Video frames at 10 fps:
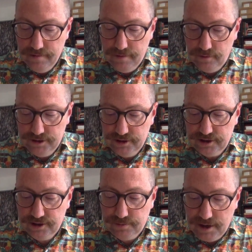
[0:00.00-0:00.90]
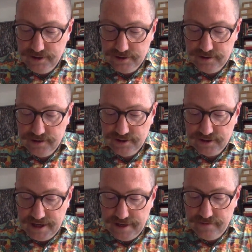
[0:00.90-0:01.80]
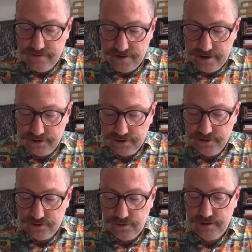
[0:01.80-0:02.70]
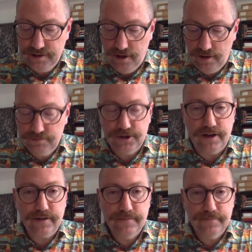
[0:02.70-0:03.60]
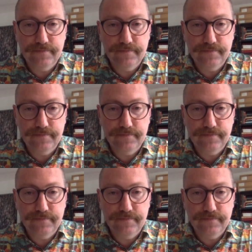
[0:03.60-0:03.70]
but which is expressed in the state of affairs concerning the object.